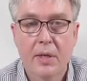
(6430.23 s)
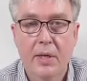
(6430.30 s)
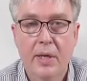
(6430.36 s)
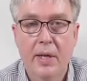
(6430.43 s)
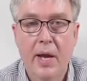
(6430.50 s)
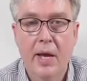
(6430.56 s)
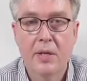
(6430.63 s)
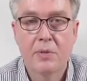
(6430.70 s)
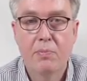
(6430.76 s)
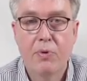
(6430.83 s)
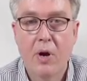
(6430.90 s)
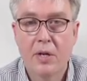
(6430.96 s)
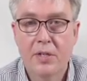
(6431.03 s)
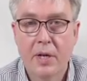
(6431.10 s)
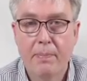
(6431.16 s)
It has
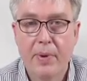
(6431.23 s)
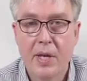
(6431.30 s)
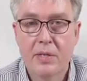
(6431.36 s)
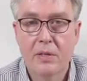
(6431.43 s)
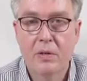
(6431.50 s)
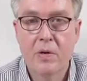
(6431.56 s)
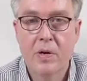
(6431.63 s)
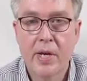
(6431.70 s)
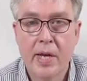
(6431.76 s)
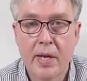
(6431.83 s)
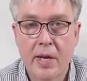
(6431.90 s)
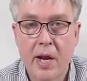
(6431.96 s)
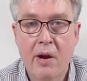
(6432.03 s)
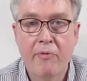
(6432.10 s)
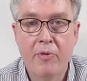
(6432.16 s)
project-based learning
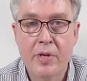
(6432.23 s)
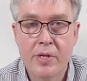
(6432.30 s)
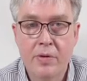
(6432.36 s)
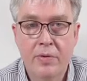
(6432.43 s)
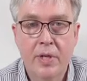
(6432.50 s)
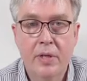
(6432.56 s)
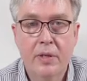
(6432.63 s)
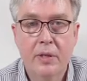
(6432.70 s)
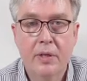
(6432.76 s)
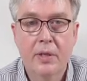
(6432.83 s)
in every unit.